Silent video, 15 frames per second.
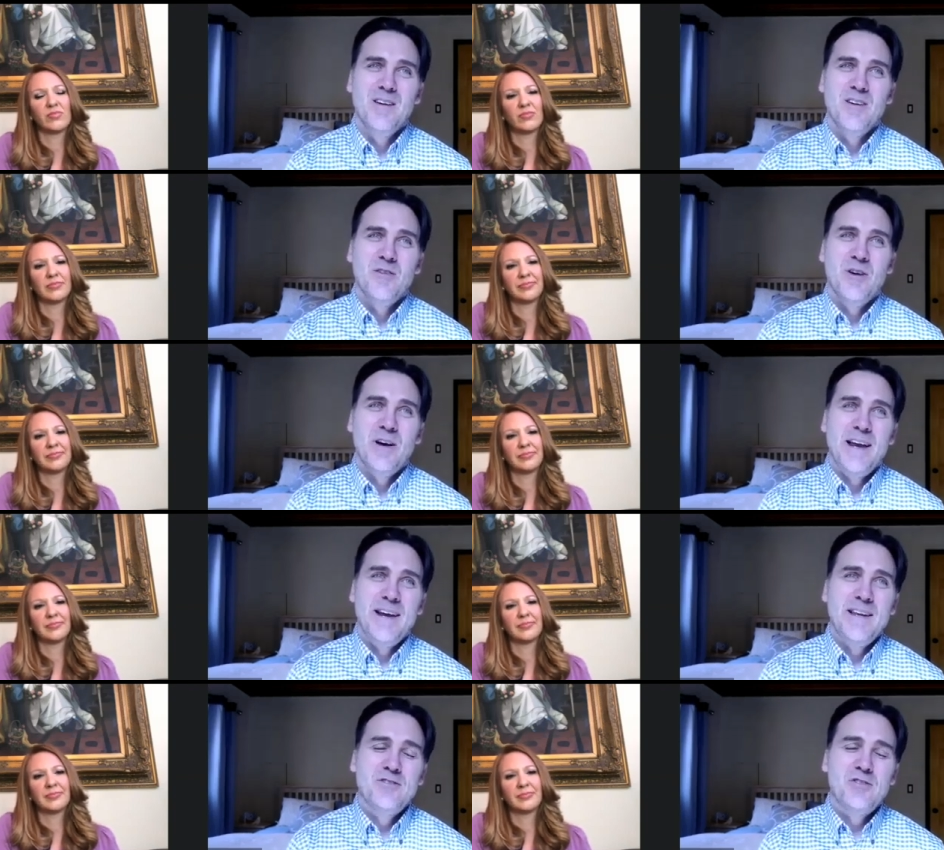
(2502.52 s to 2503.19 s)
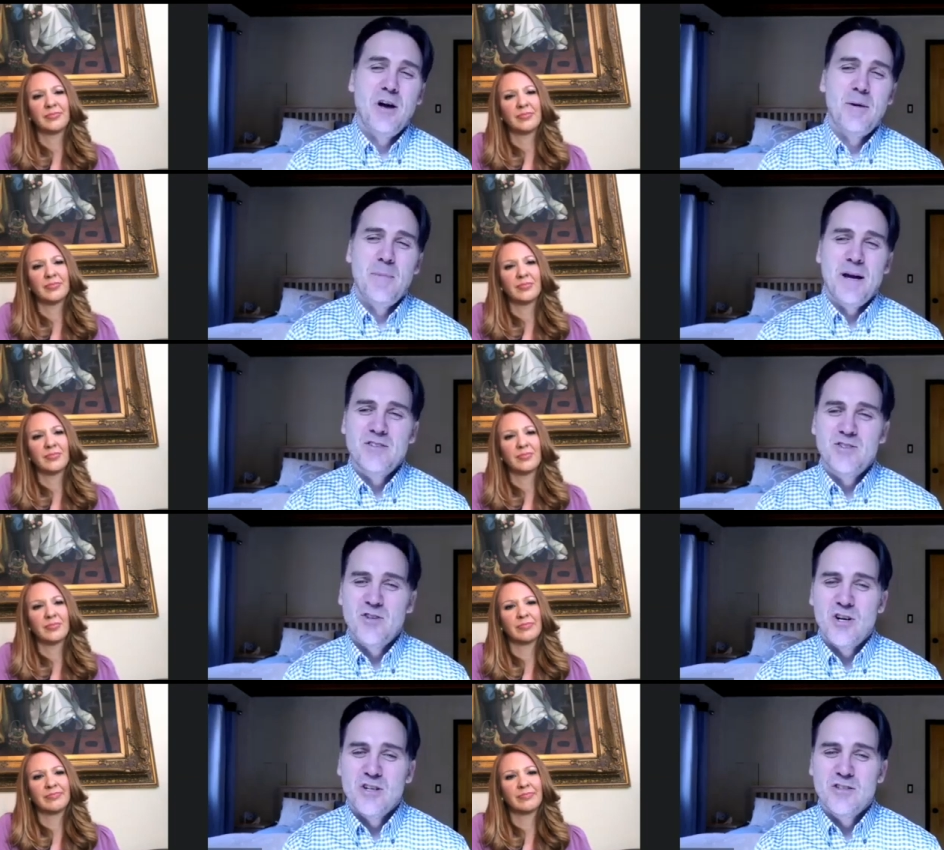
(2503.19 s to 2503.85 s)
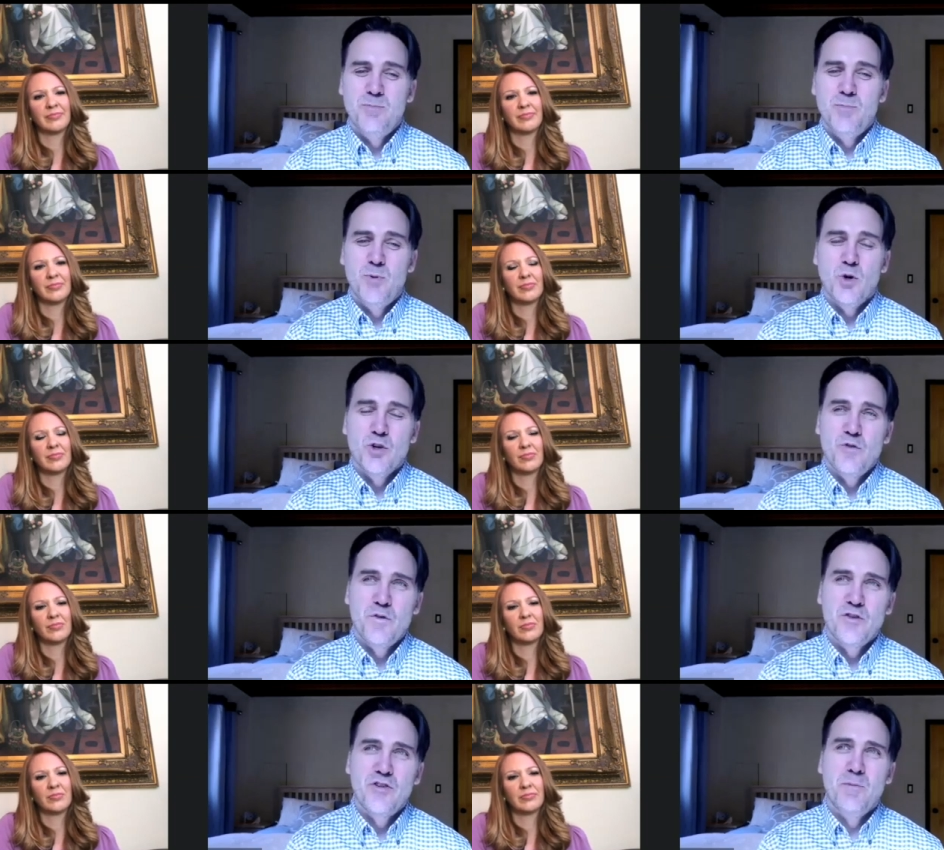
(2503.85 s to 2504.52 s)
Speaker 1: But anytime I start to
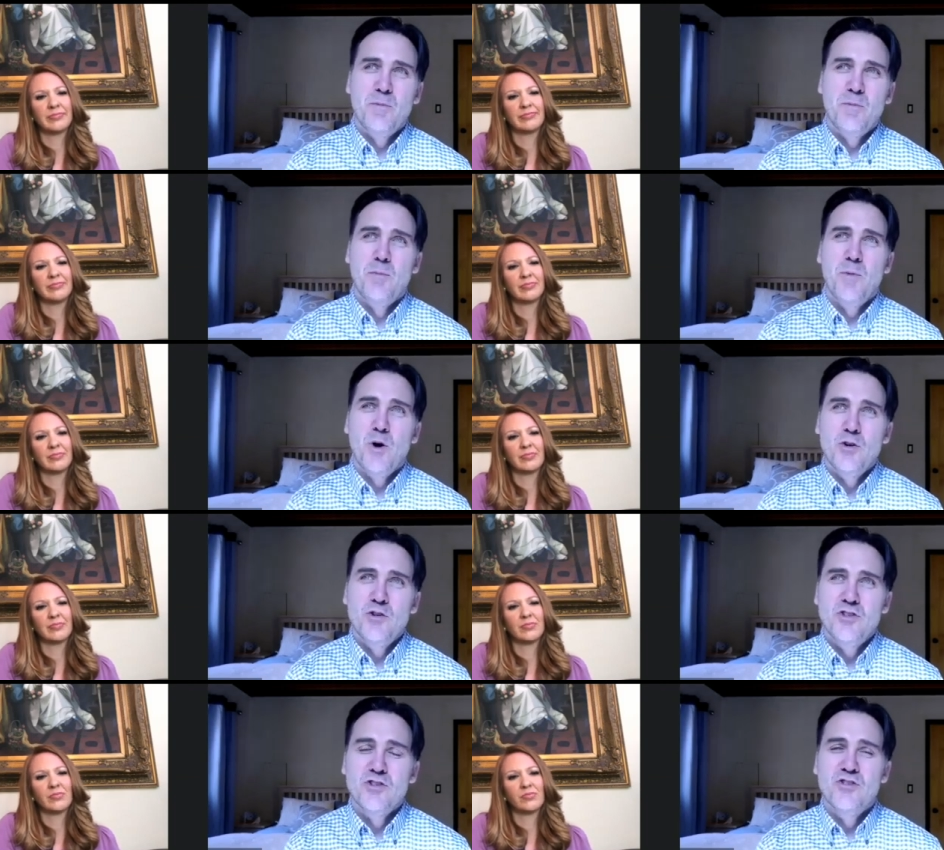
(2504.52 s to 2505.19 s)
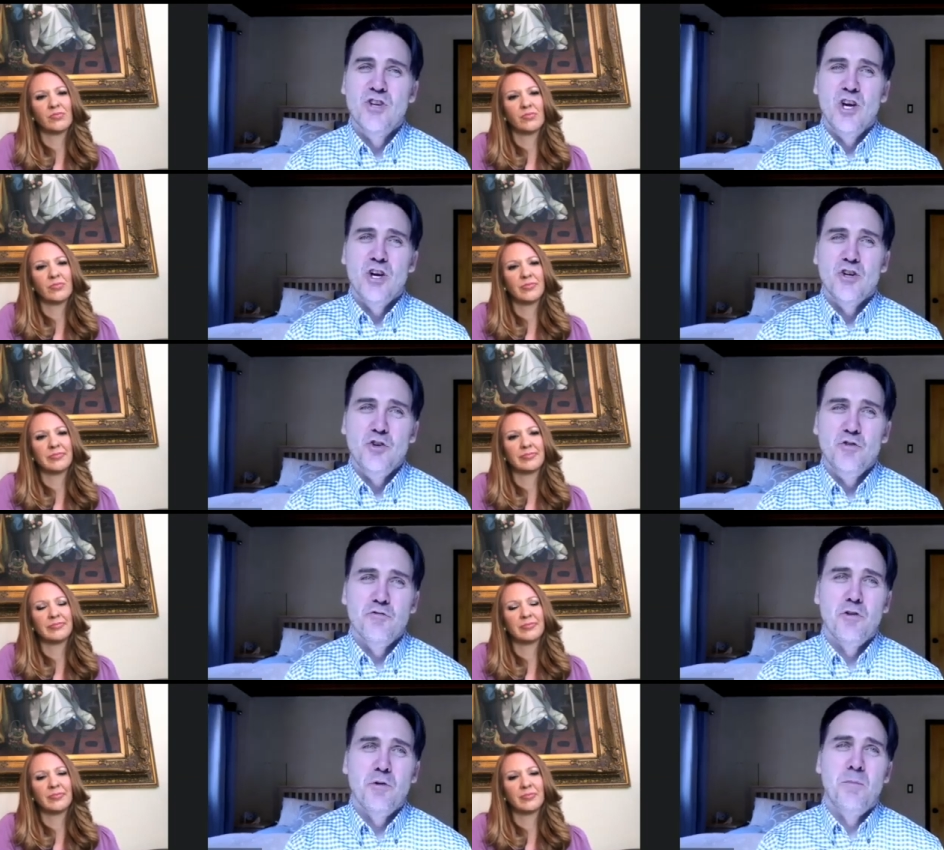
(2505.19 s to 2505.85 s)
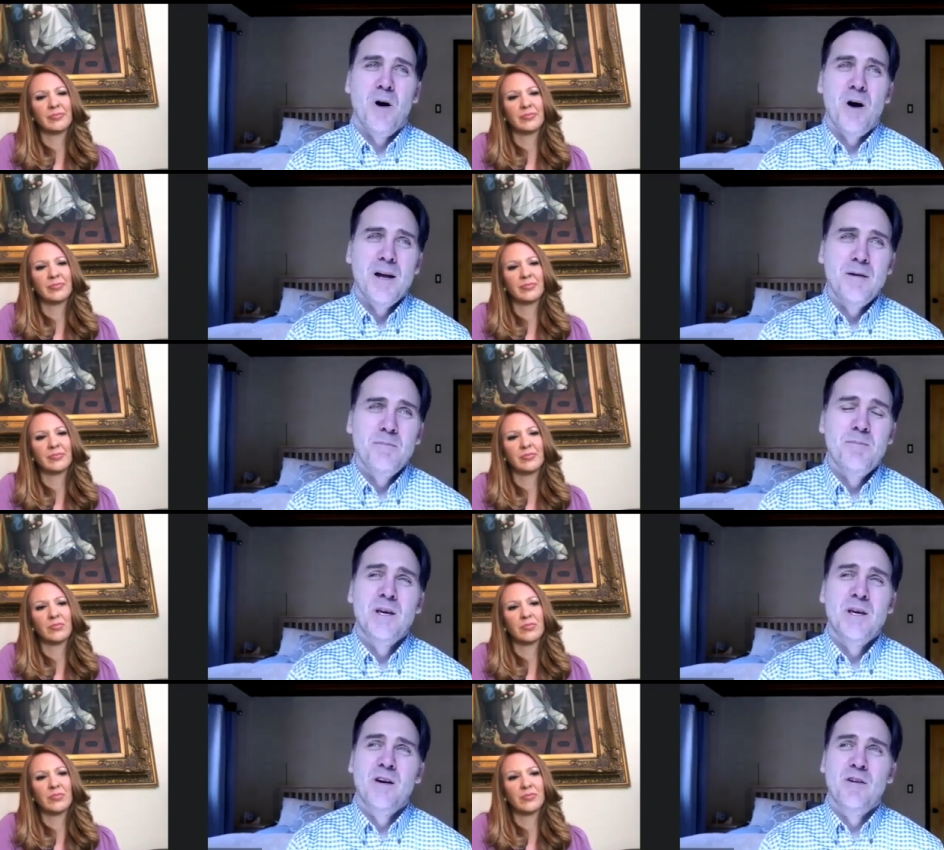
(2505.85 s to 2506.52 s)
push for some emotions, you remind
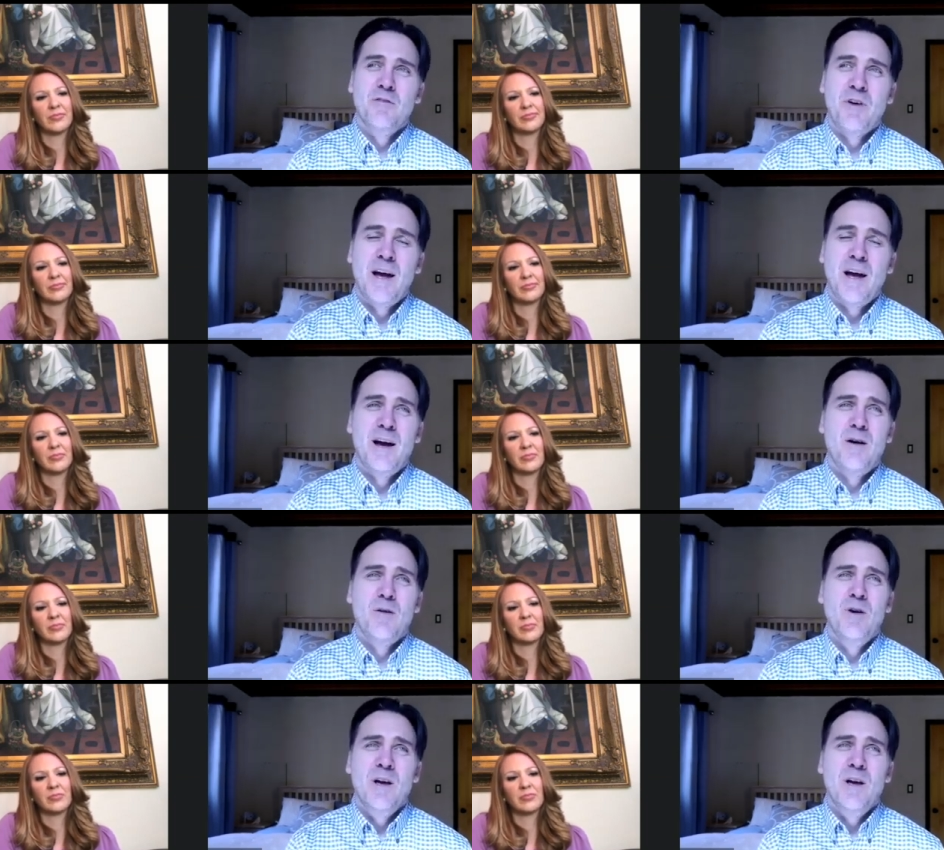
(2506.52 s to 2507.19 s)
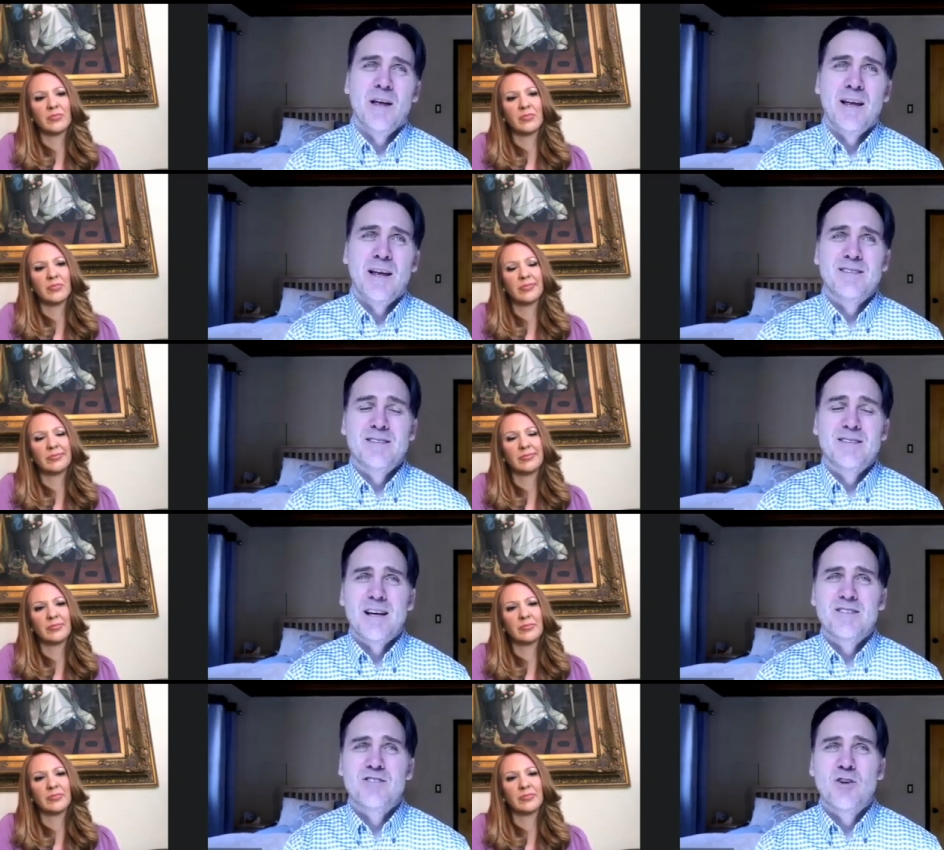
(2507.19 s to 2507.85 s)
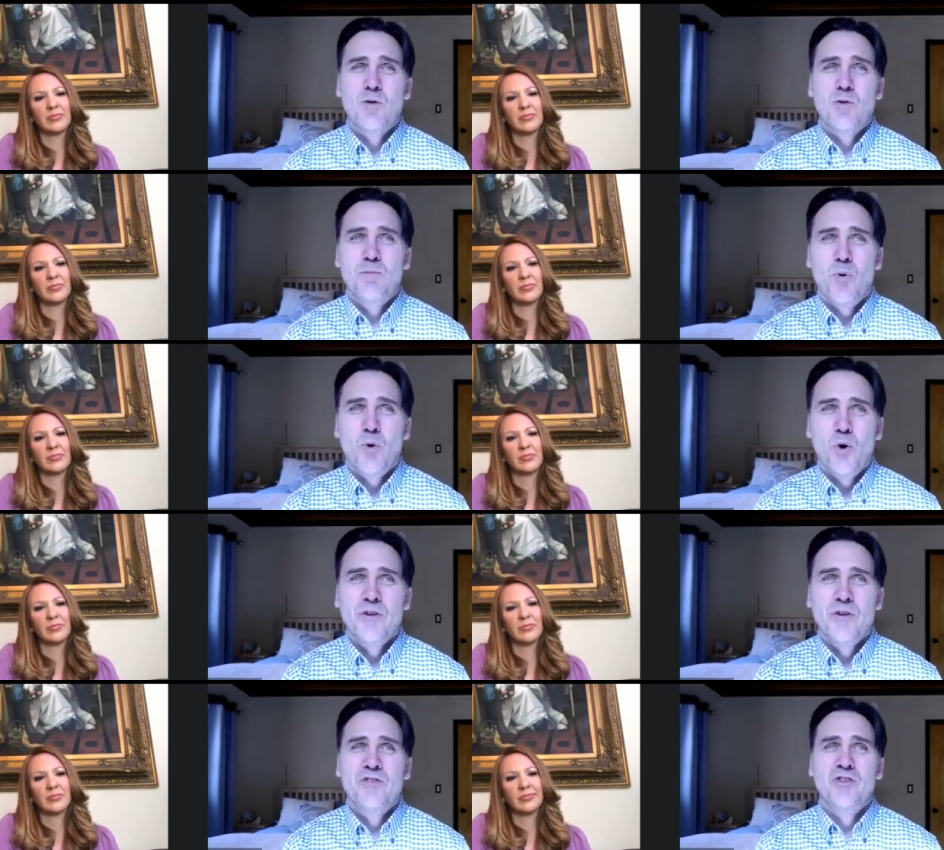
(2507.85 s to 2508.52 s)
me of how that's not so
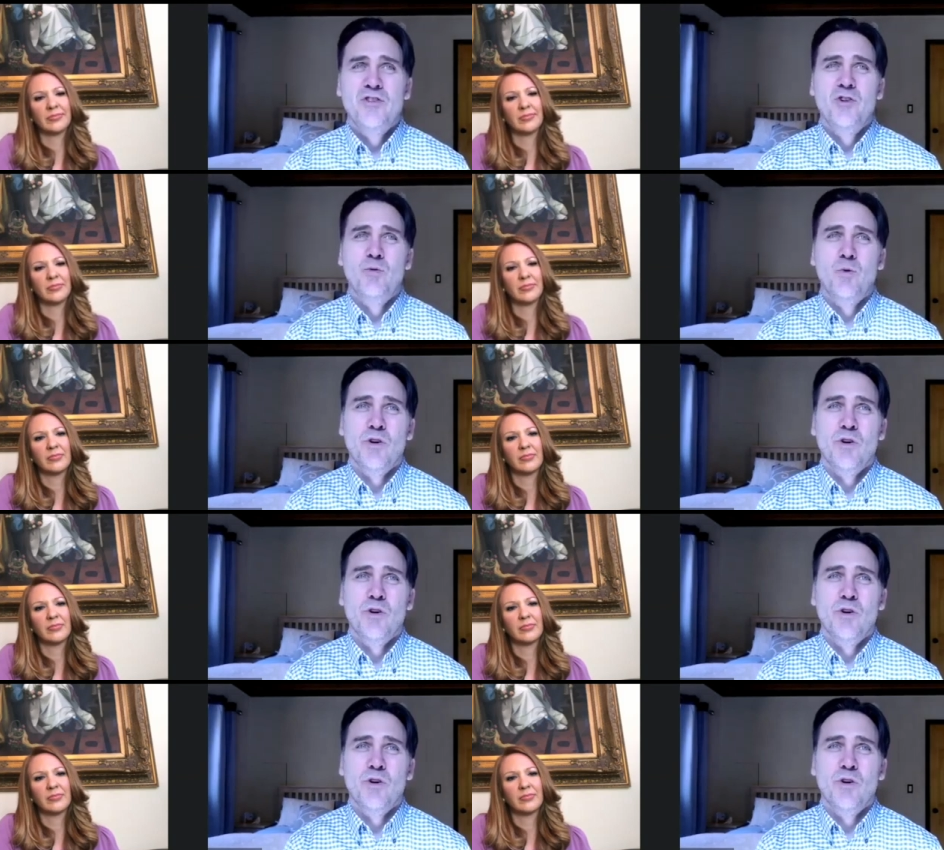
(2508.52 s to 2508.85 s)
important to you.